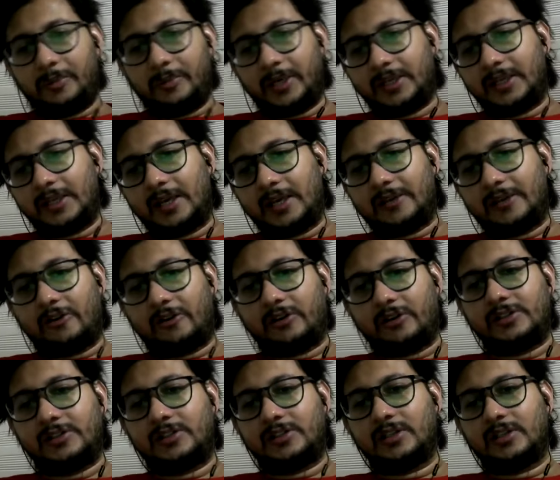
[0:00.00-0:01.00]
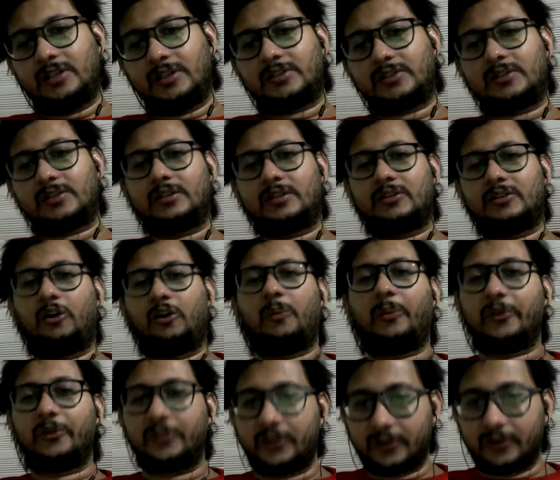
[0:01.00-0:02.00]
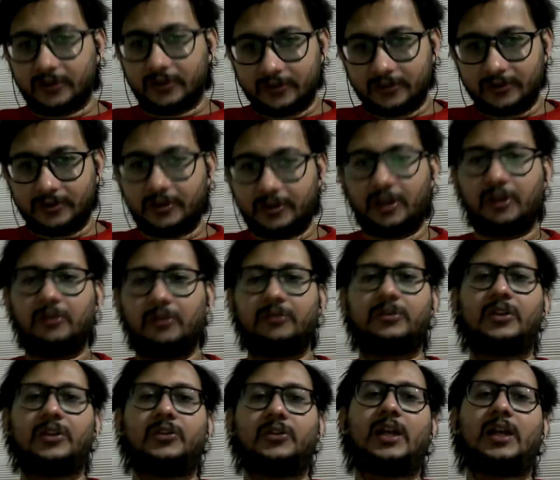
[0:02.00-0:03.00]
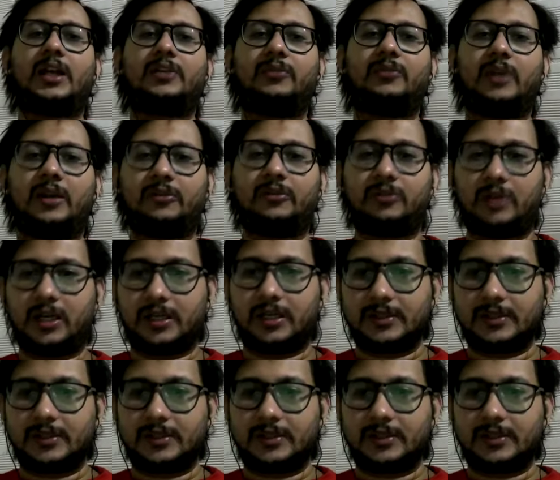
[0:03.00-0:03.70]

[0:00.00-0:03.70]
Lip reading: but they are not just opposites, so that we have to